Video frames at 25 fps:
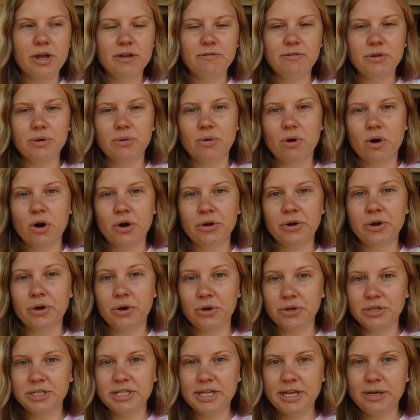if you were on
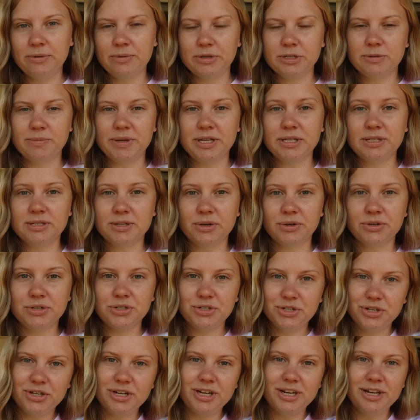OD, which means on
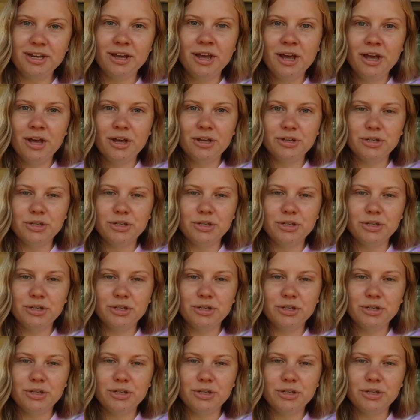duty,